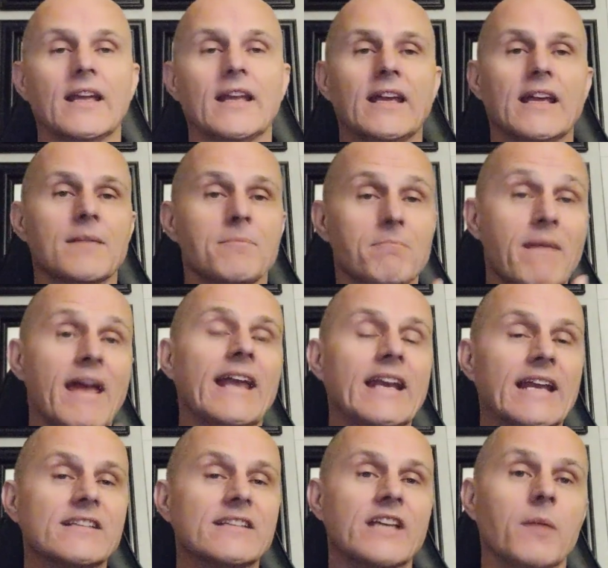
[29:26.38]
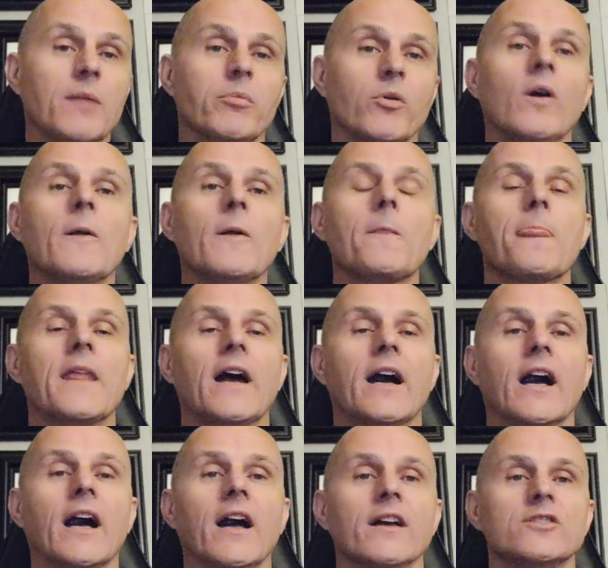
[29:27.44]
made an example.
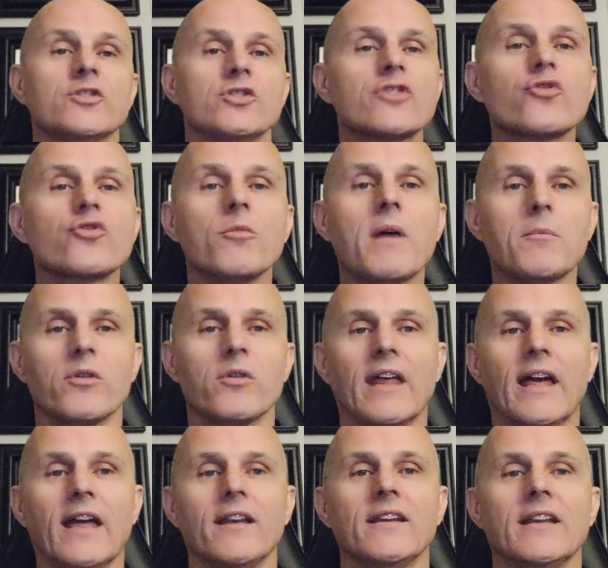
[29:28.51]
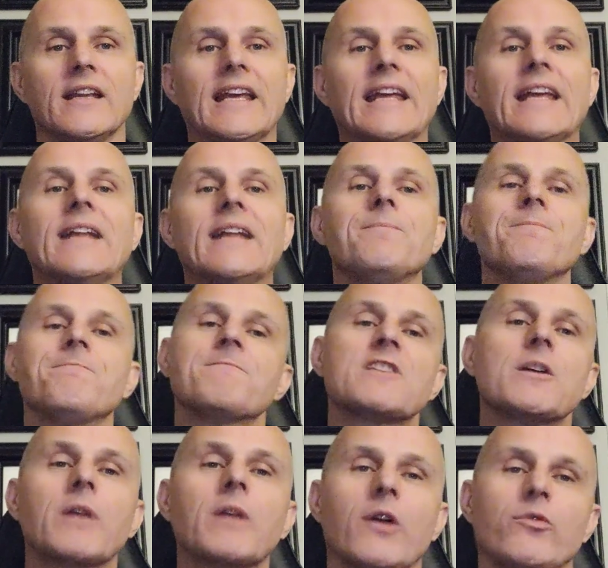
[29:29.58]
Uh, so just remember that.
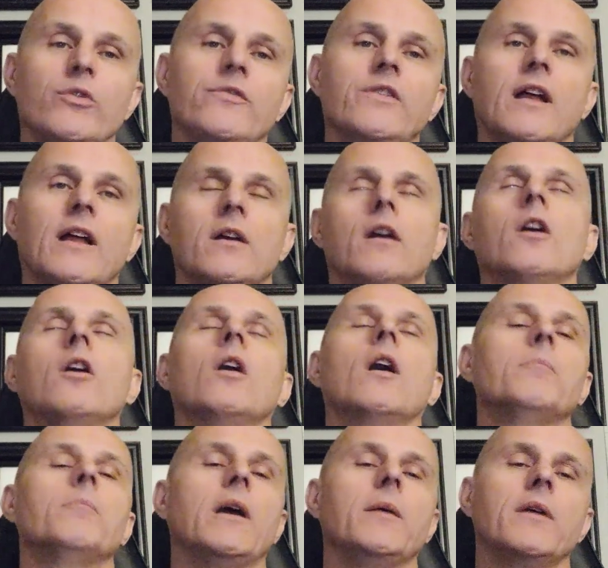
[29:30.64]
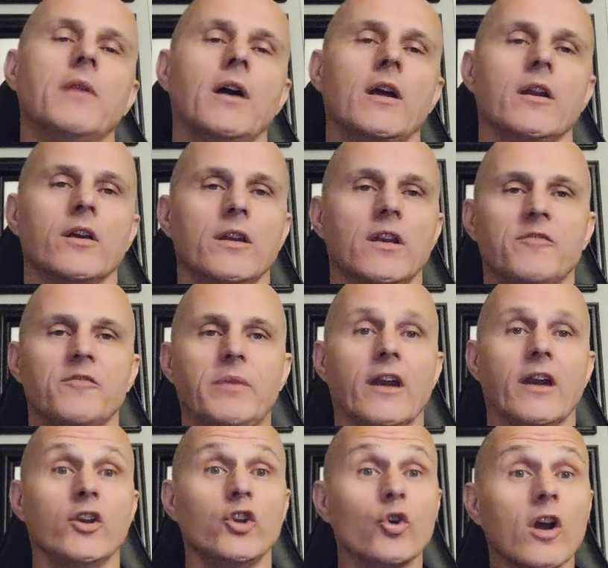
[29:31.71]
Sometimes we feel like, oh, maybe I'm not a good enough parent.
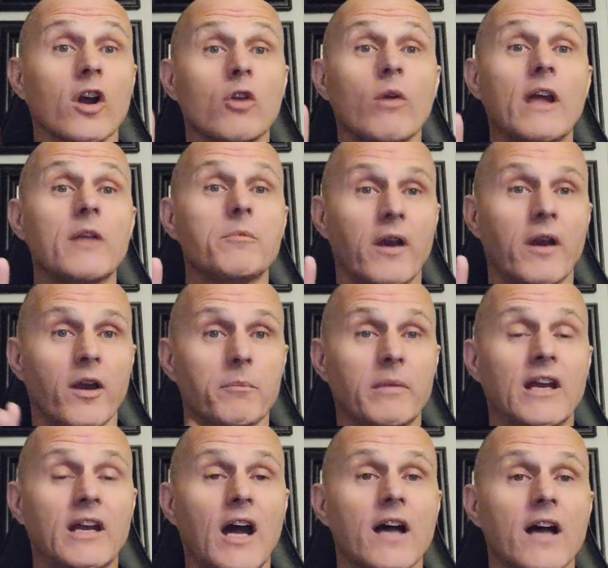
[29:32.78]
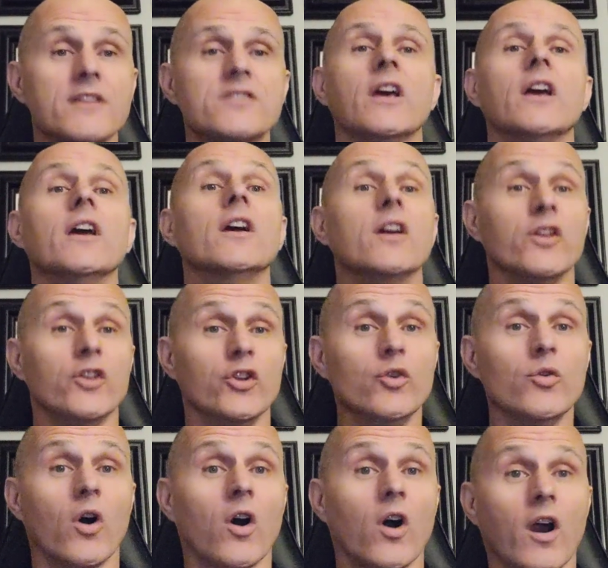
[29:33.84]
You are a great parent because you
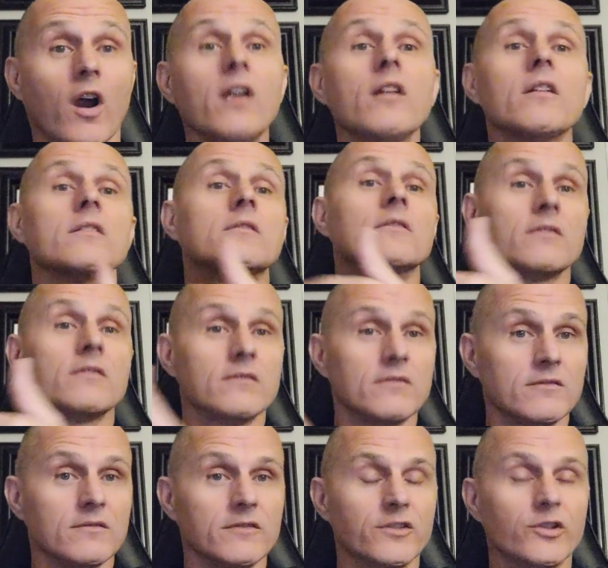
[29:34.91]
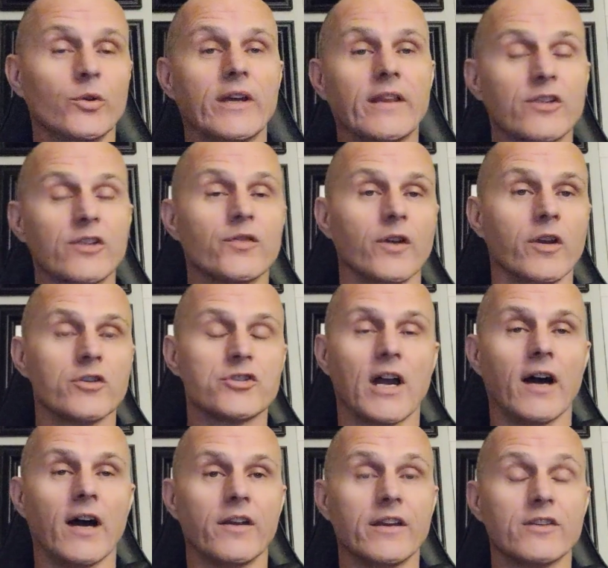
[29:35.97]
are doing this for your
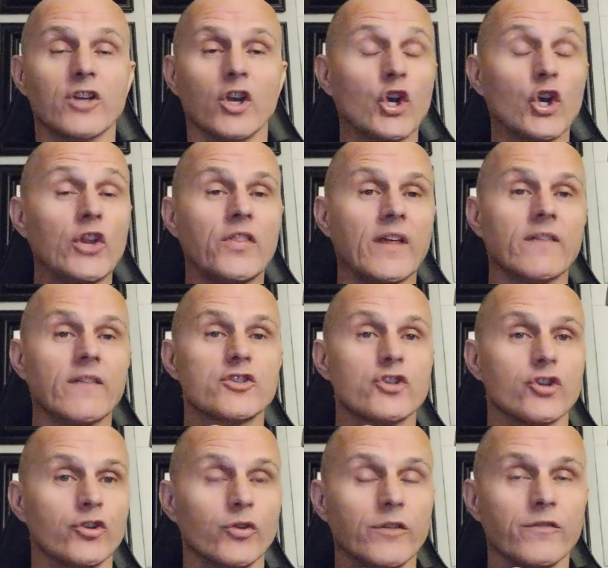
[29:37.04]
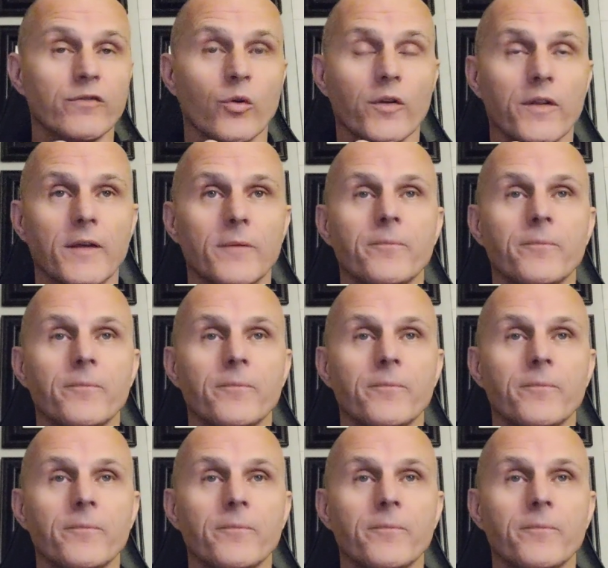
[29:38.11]
child. It's a good thing that you're doing for them.